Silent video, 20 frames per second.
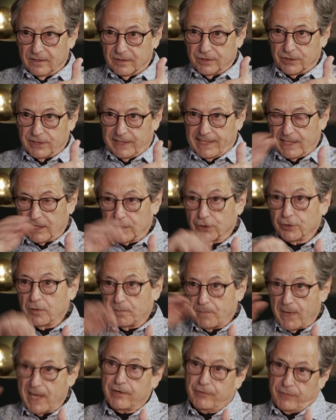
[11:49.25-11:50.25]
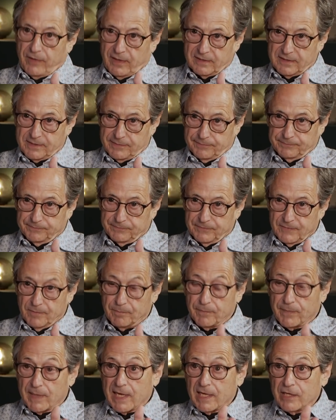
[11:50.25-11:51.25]
to get a good background.
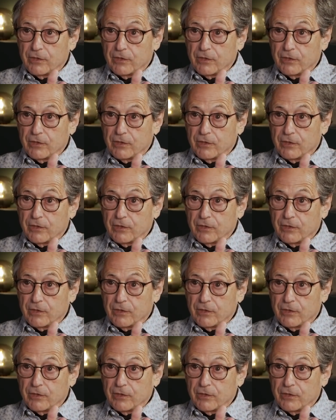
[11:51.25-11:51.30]
Right.